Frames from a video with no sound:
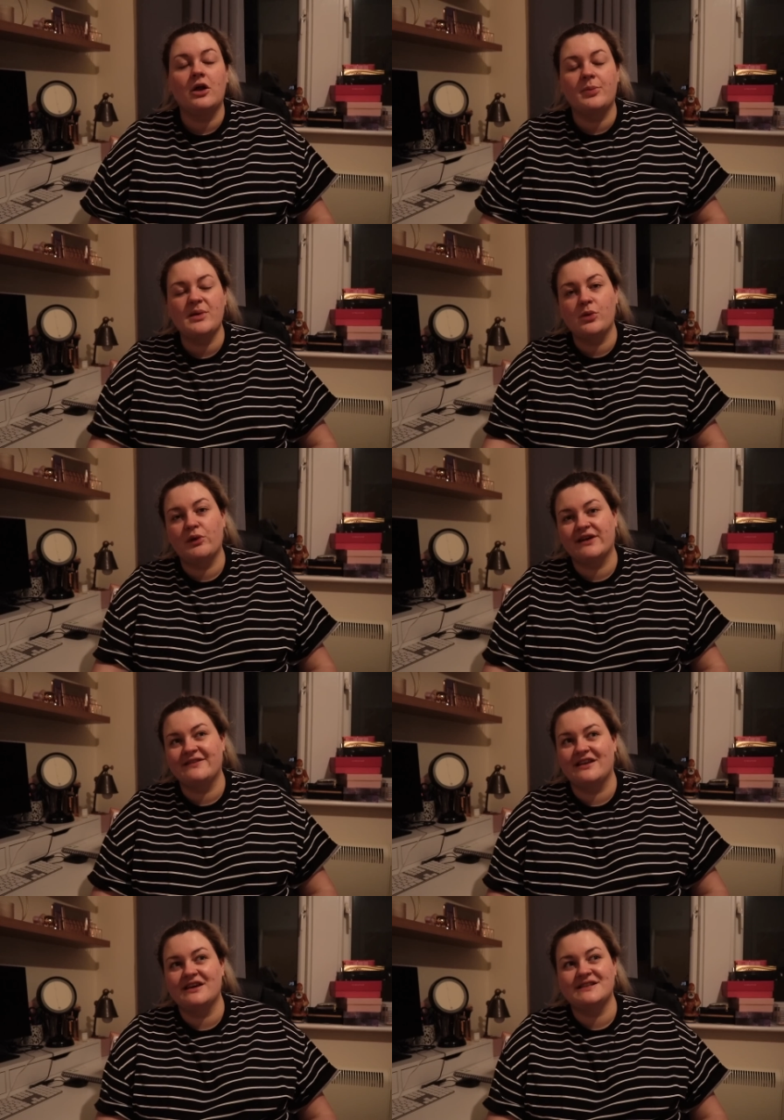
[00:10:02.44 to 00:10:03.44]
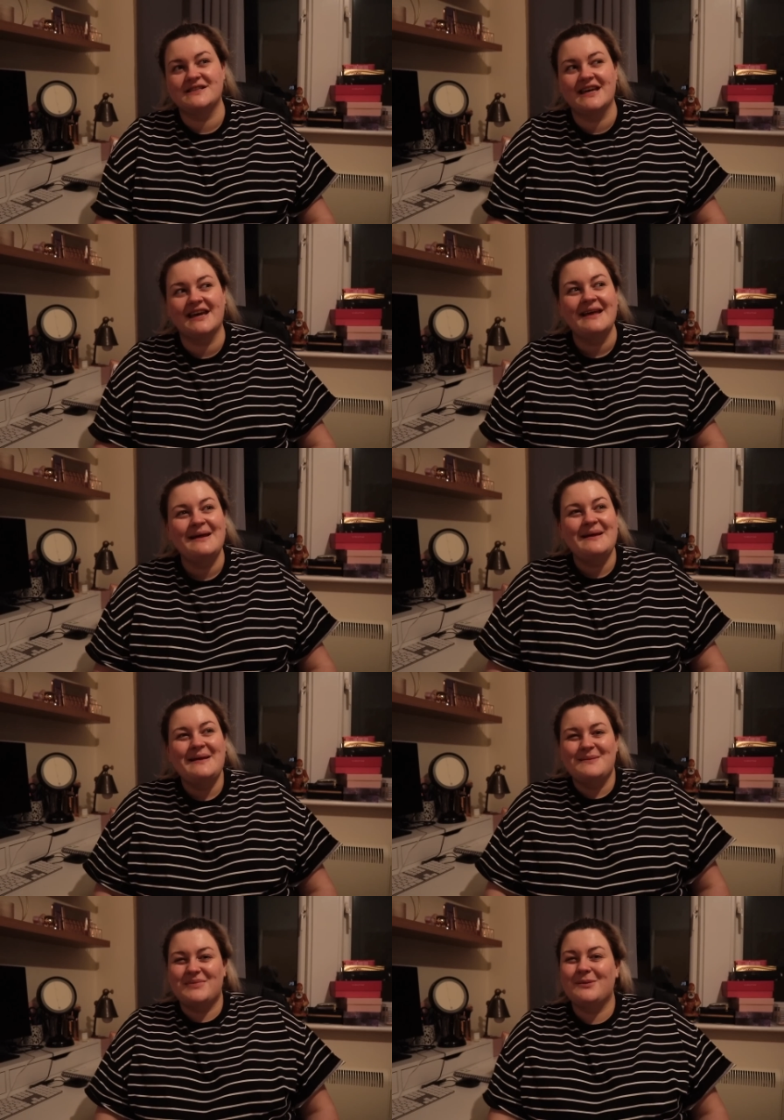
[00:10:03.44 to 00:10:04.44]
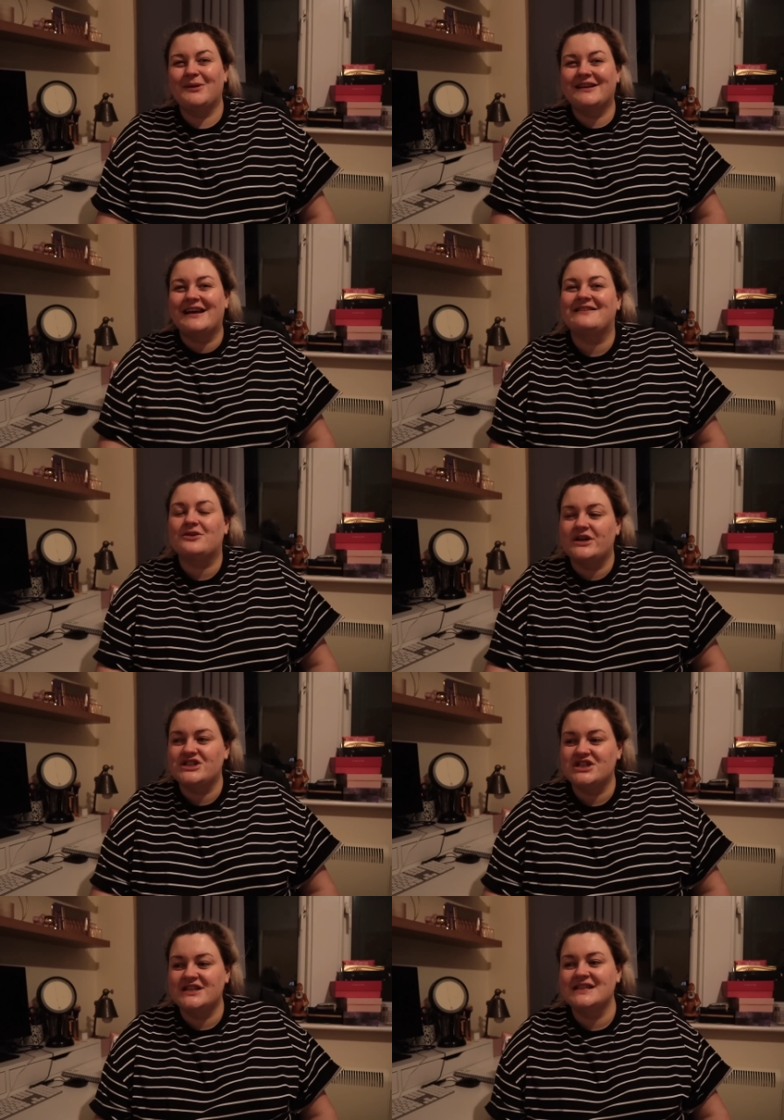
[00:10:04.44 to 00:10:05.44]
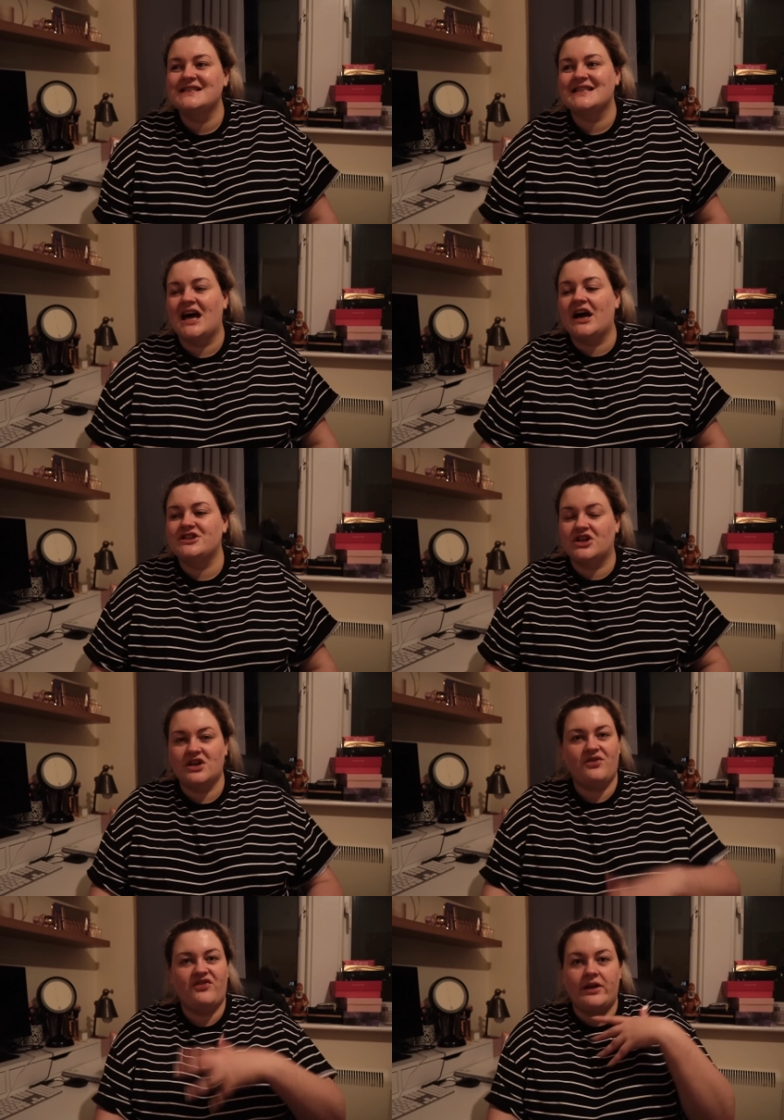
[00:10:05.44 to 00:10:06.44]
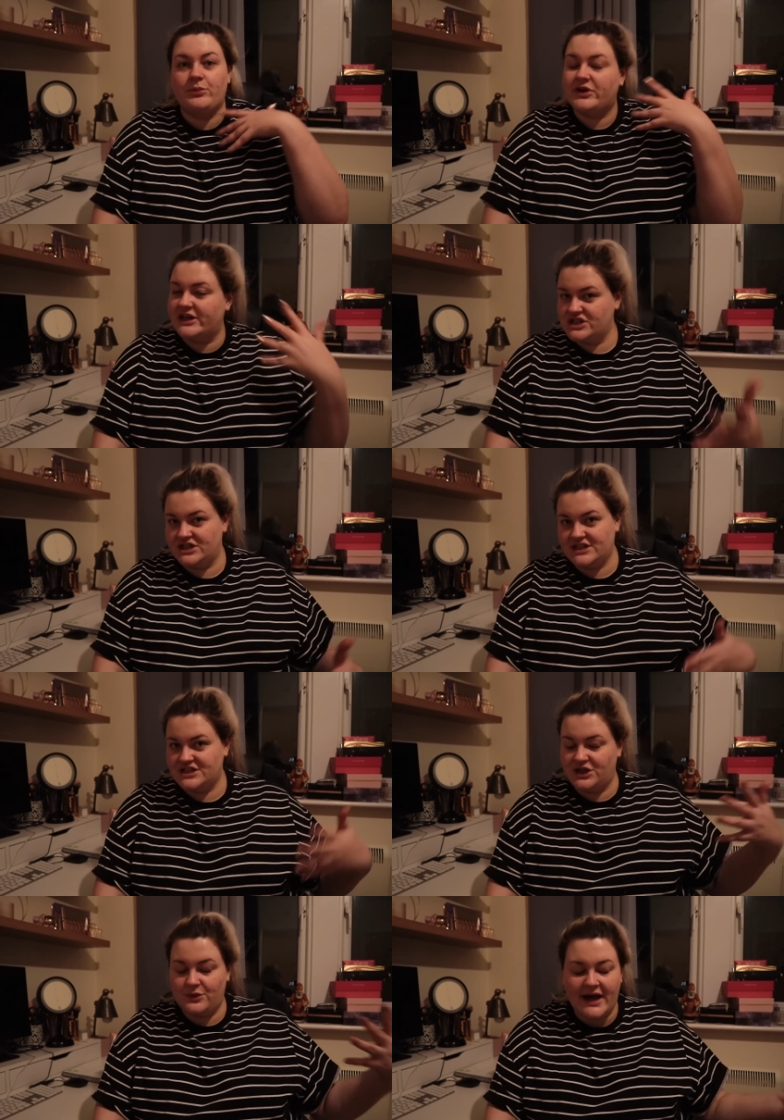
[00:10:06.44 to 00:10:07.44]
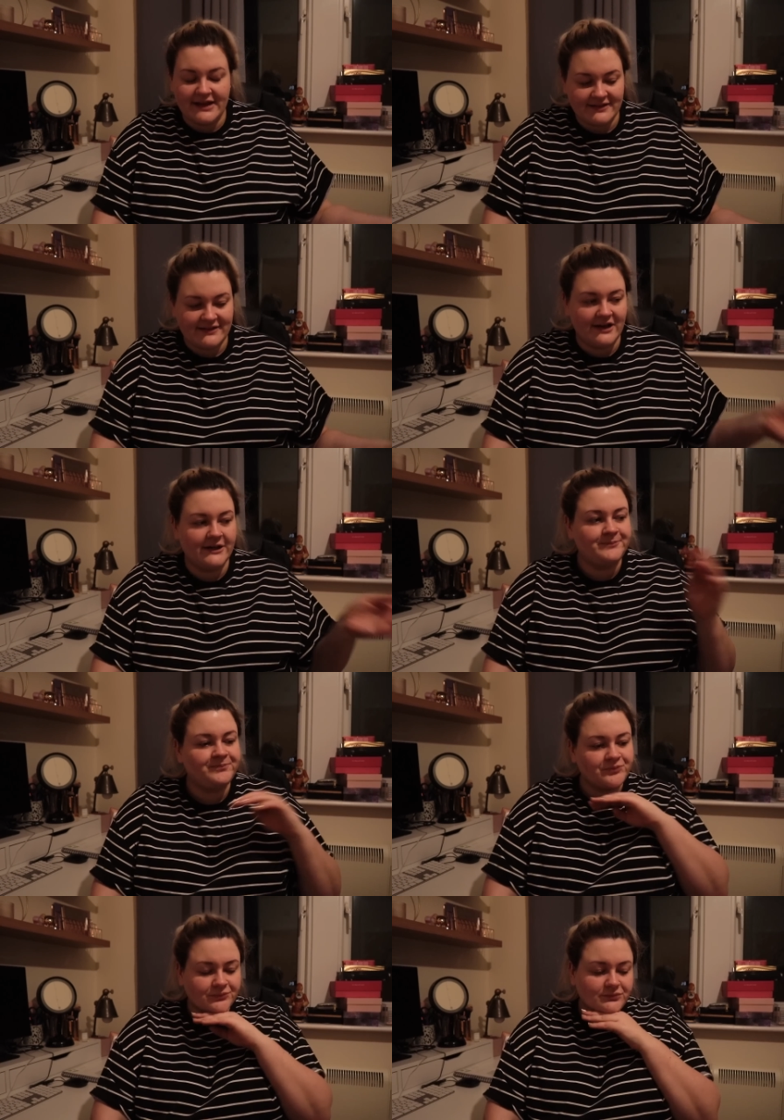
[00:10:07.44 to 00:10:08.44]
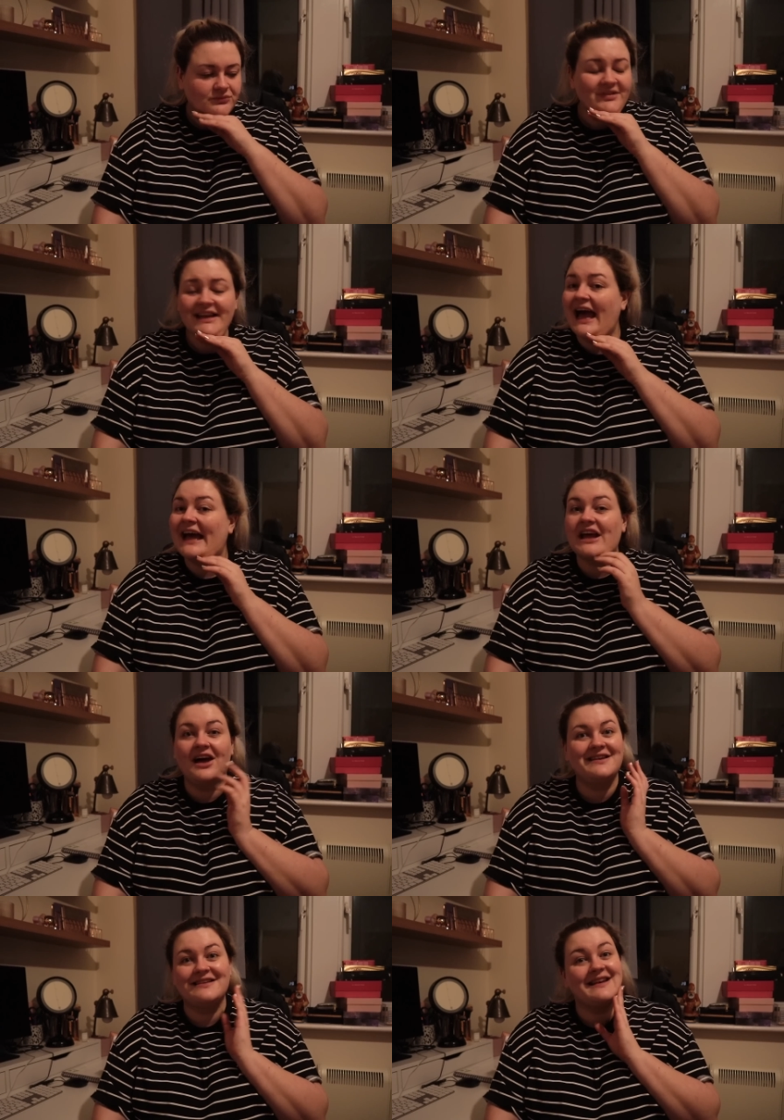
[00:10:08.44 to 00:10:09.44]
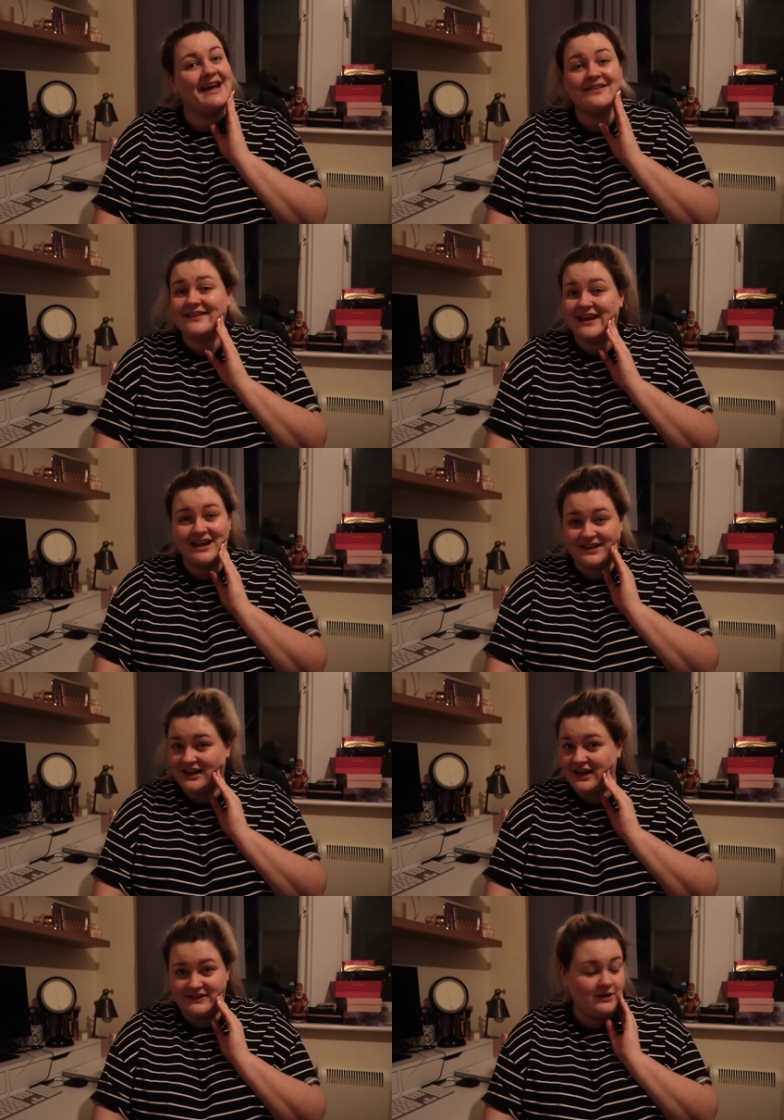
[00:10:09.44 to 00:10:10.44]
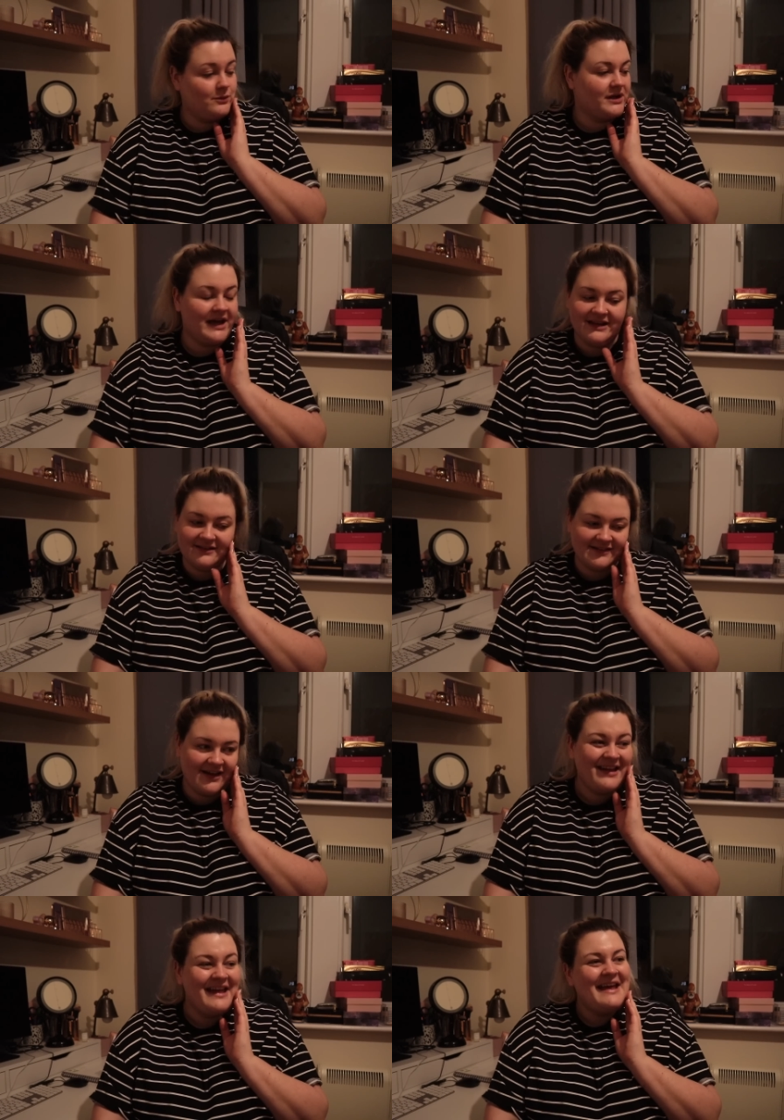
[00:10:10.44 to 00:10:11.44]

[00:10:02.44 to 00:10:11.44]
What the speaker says: lot of people were concerned that people had asked questions that I shouldn't have felt pressured to answer. And I didn't answer anything I didn't want to answer.